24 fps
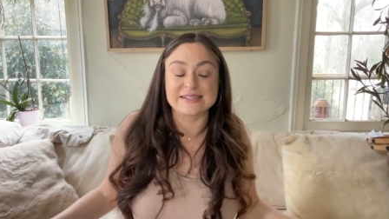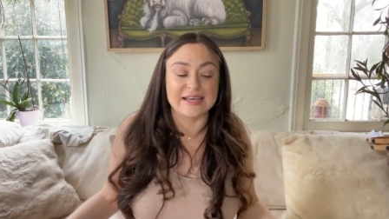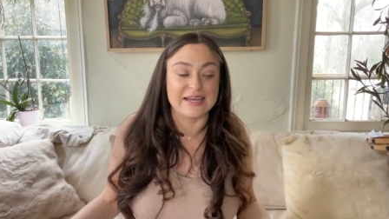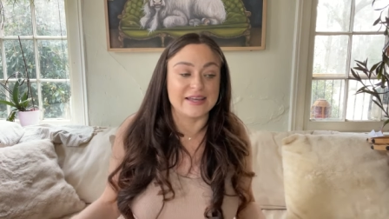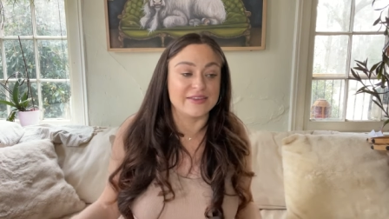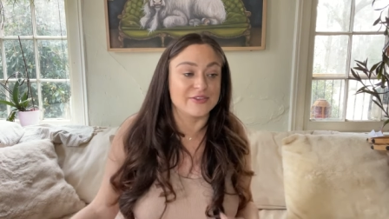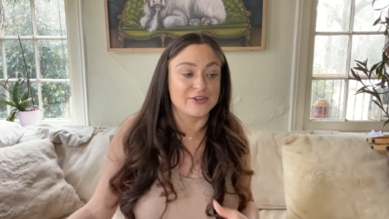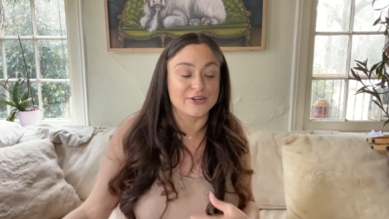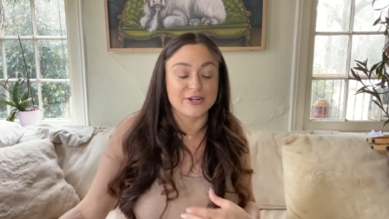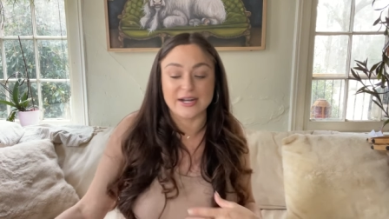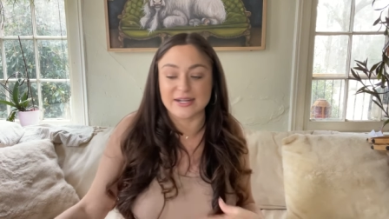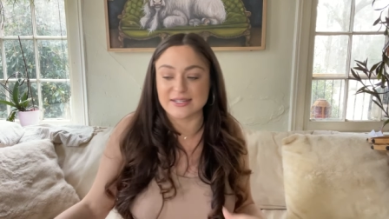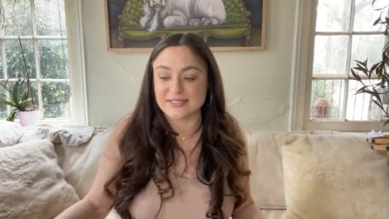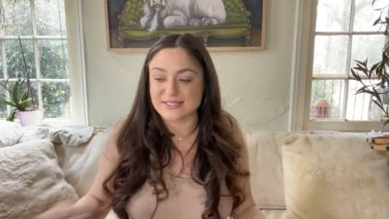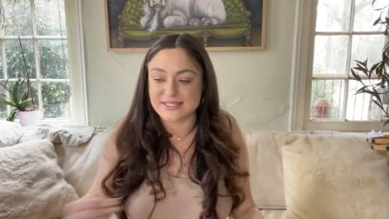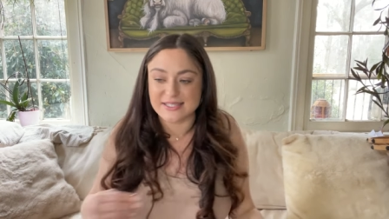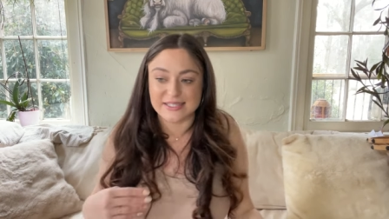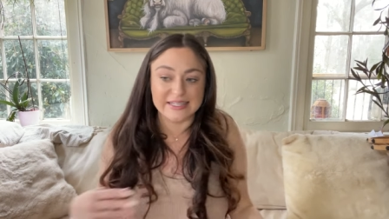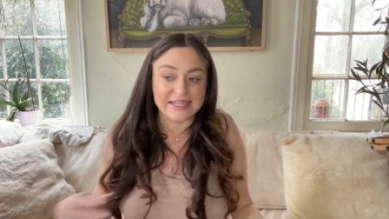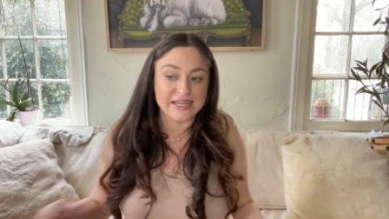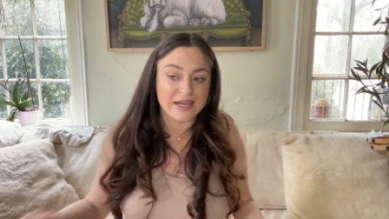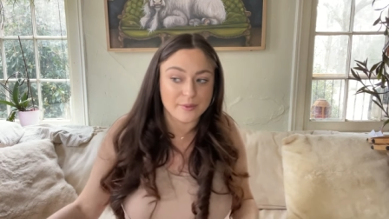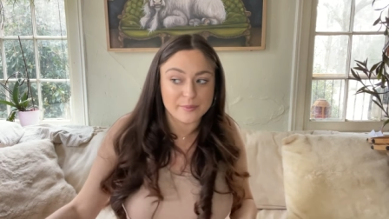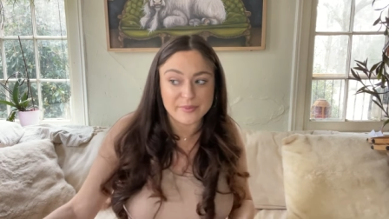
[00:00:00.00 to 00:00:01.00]
and they're
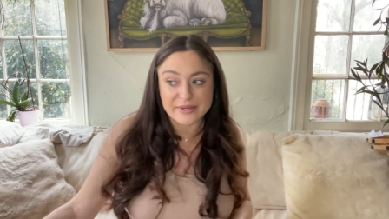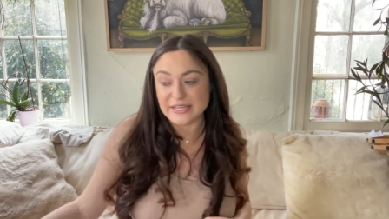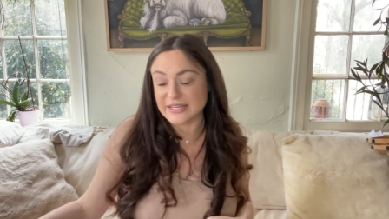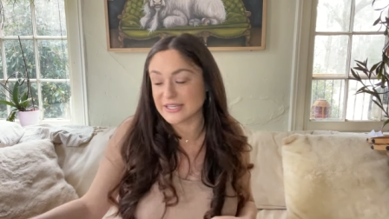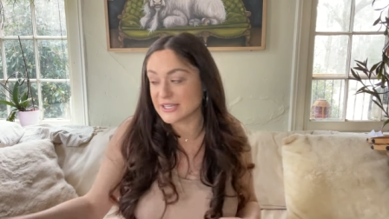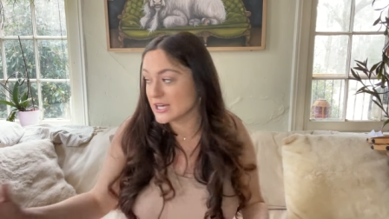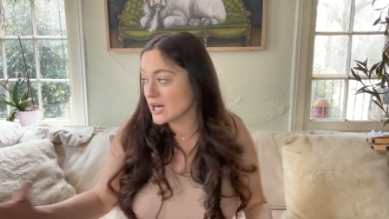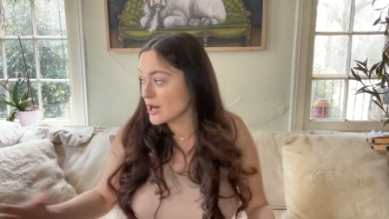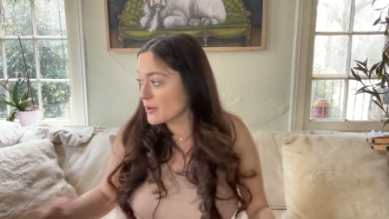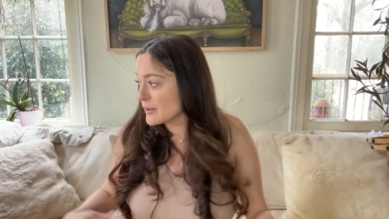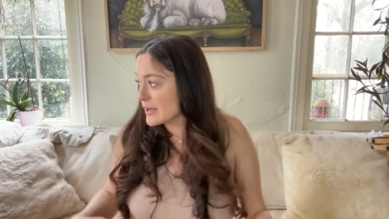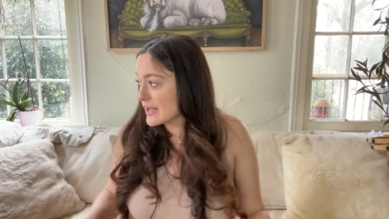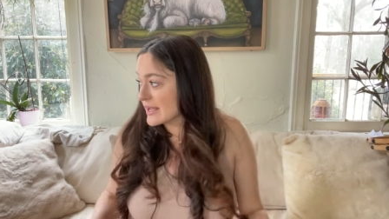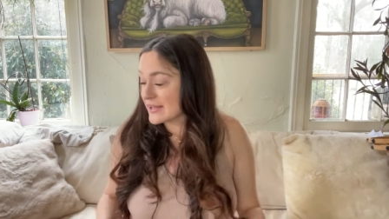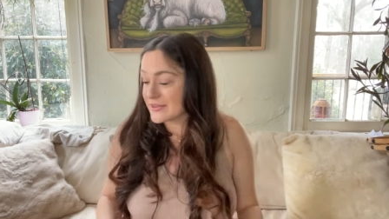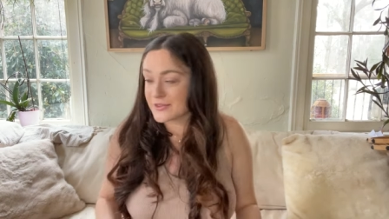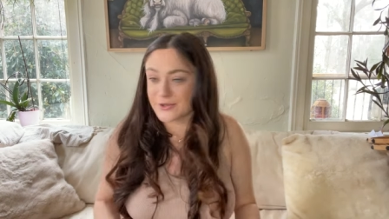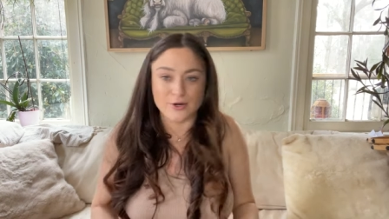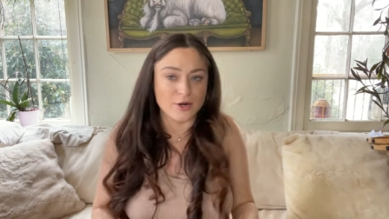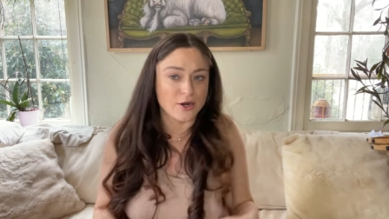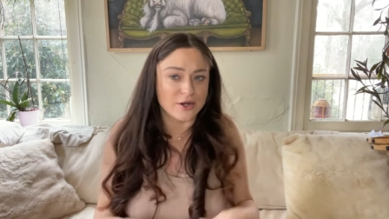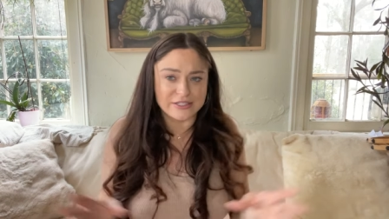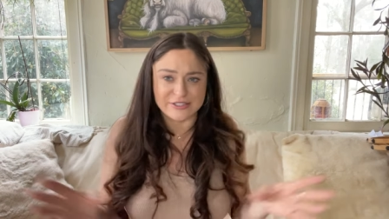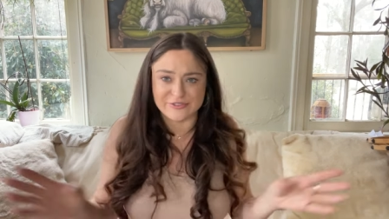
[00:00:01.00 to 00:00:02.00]
constantly coming and going and
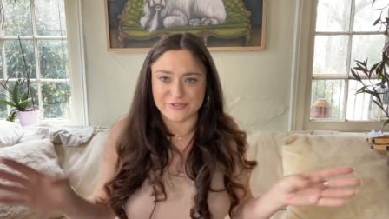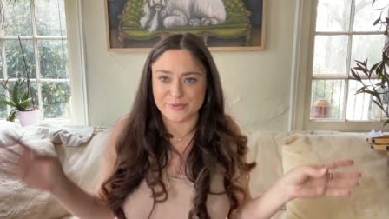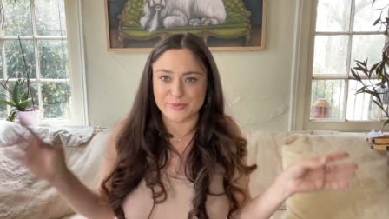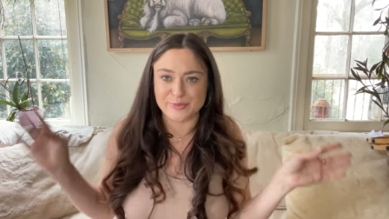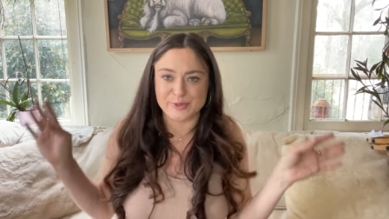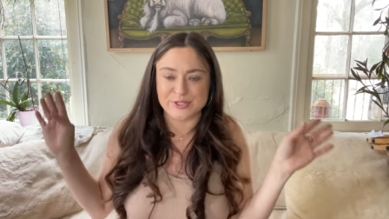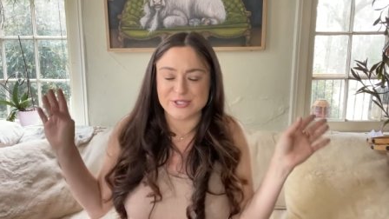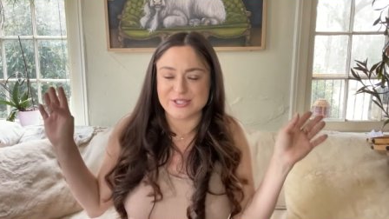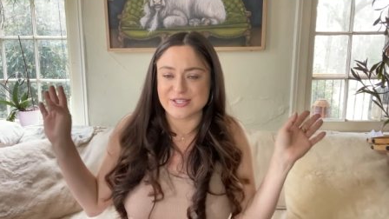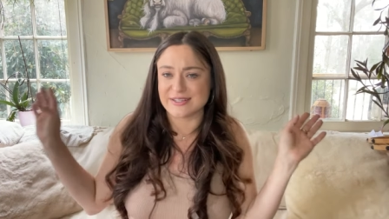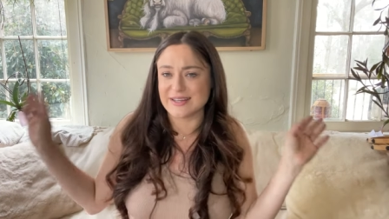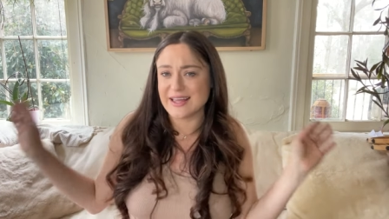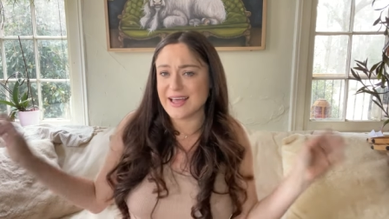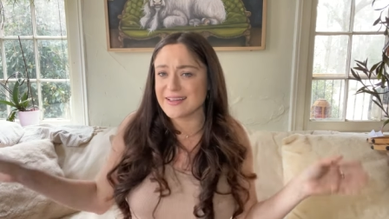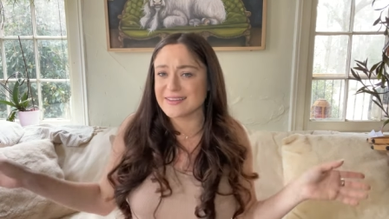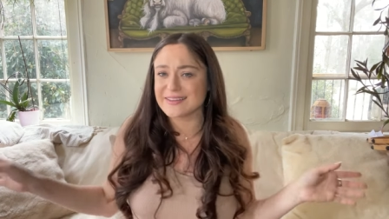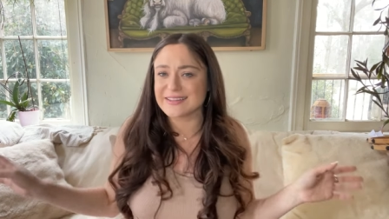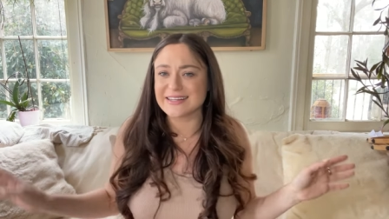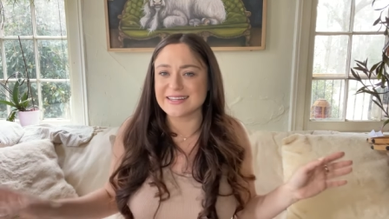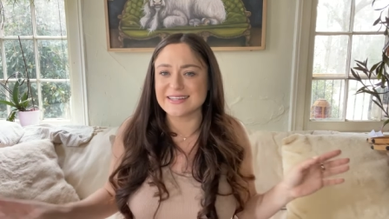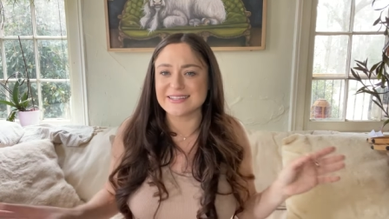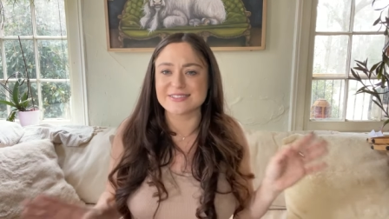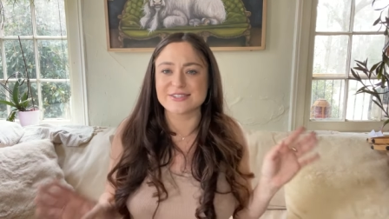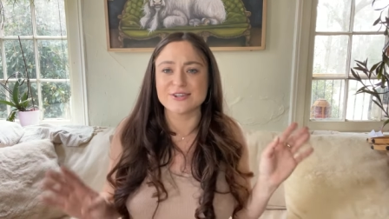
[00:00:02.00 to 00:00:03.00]
they're all different
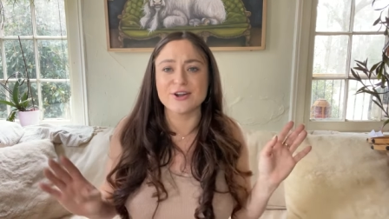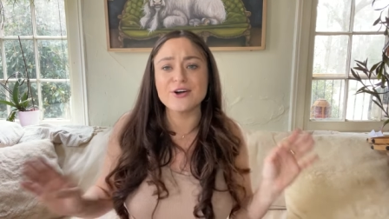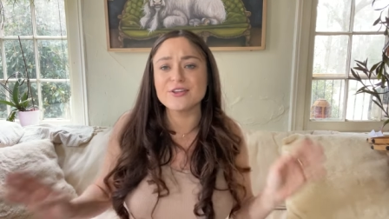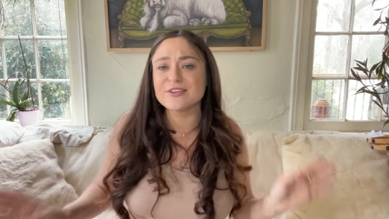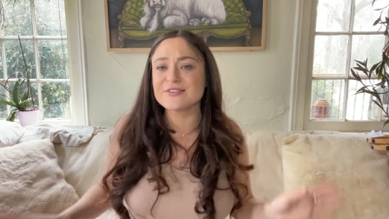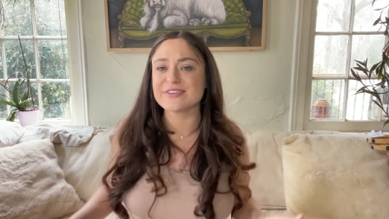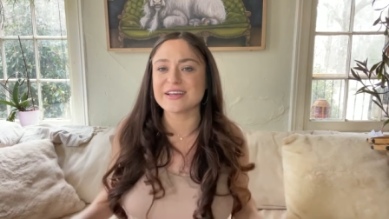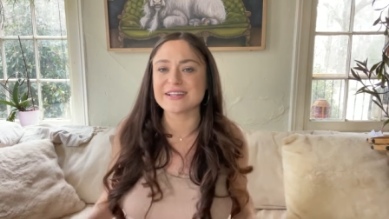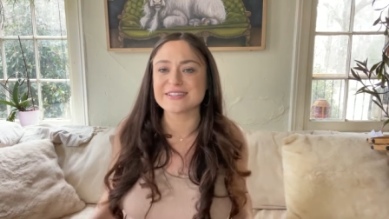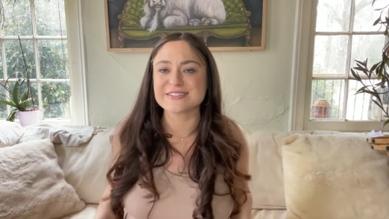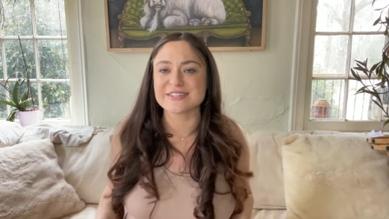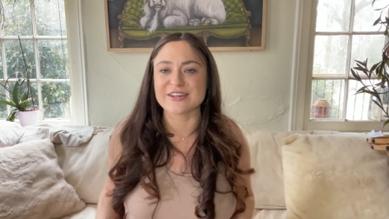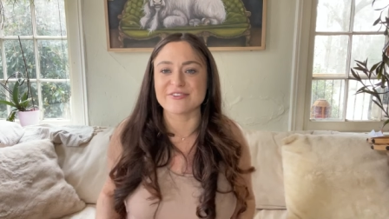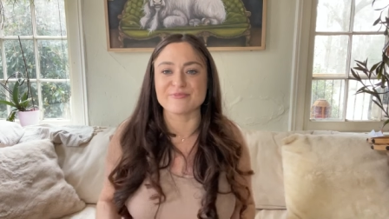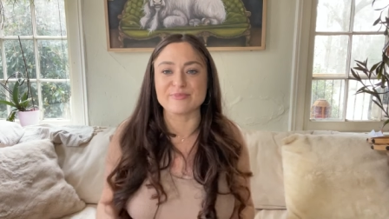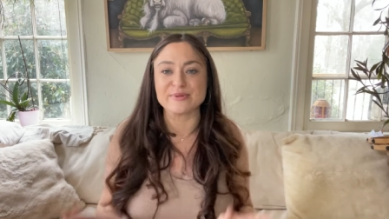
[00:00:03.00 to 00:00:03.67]
personalities and all of that stuff,